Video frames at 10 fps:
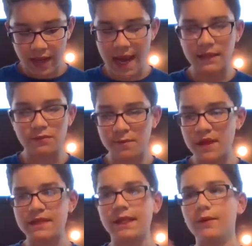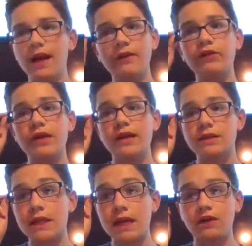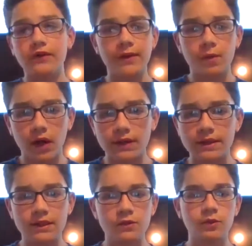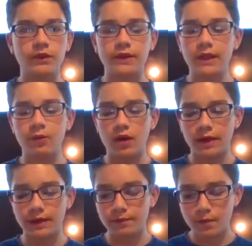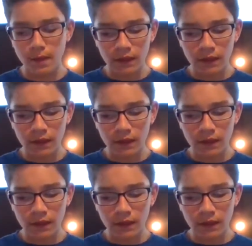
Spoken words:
It's basically what every Nintendo fan wants. It's what they want,